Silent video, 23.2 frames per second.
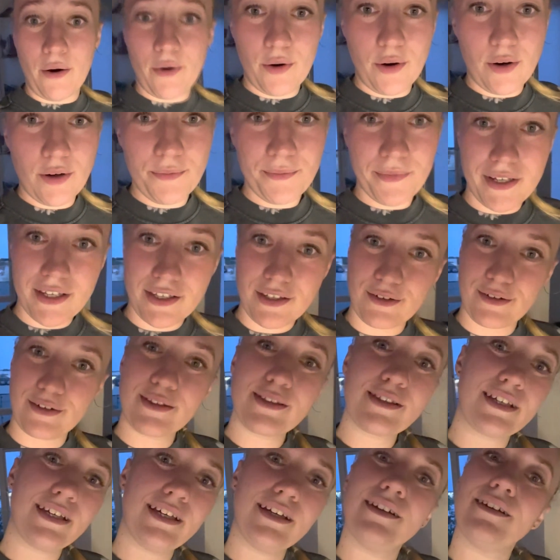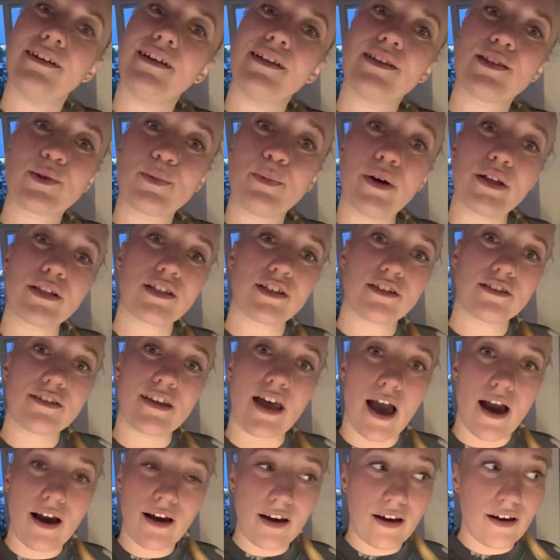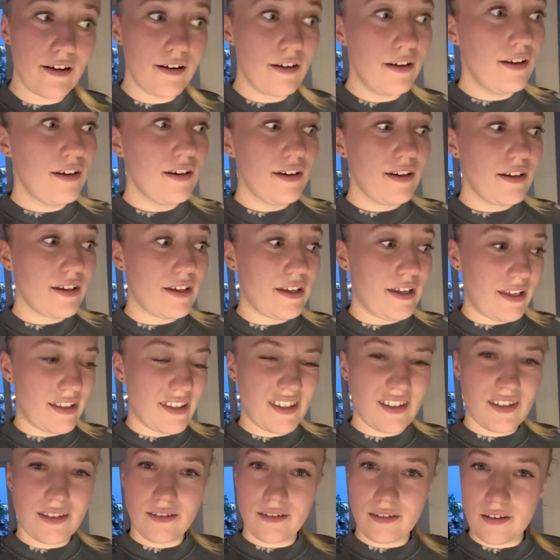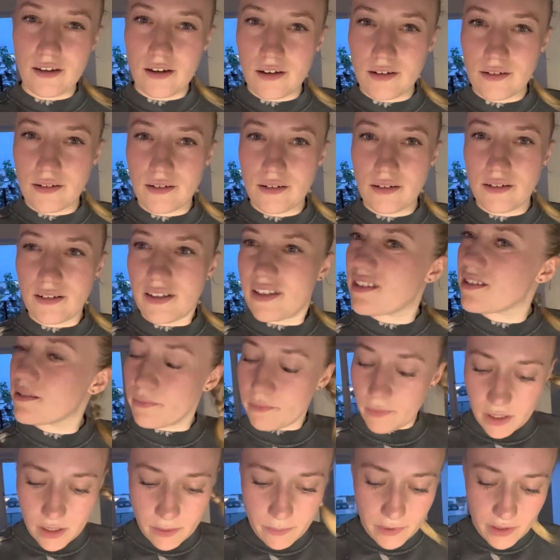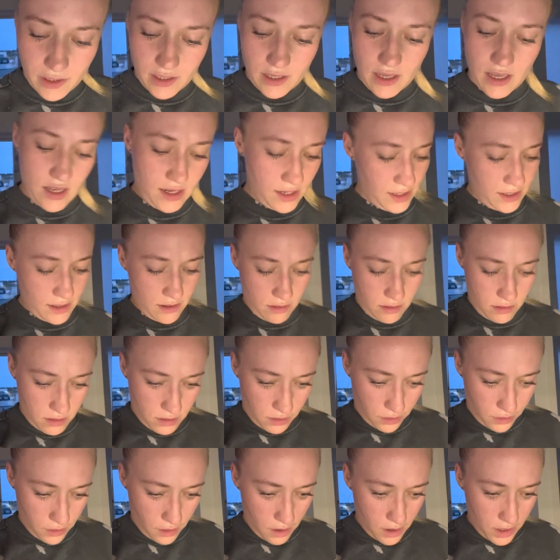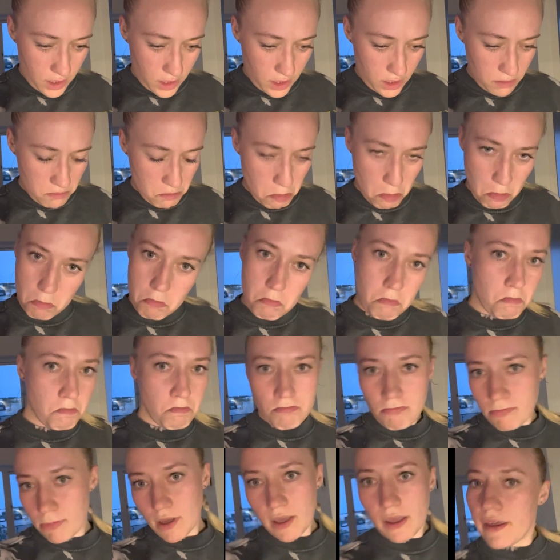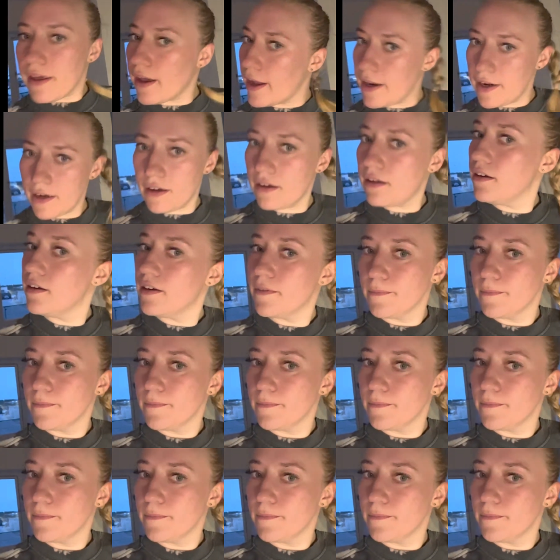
home, as you can see, it's much darker. It's not, it's maybe 8.30, kinda.